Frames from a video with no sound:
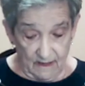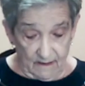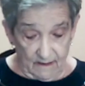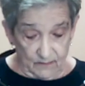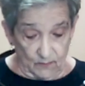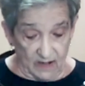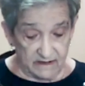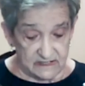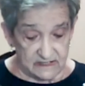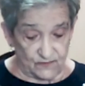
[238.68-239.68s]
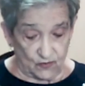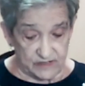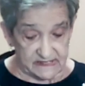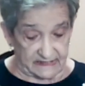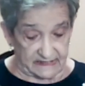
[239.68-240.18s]
Mark's
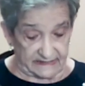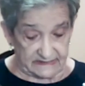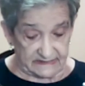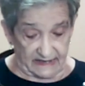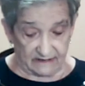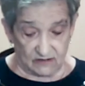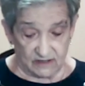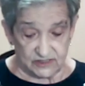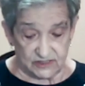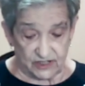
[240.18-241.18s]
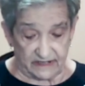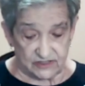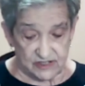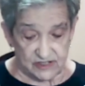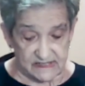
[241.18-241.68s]
foresight and conscientious
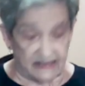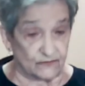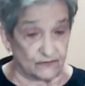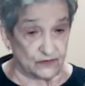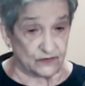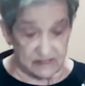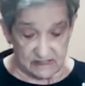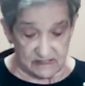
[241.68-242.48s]
efforts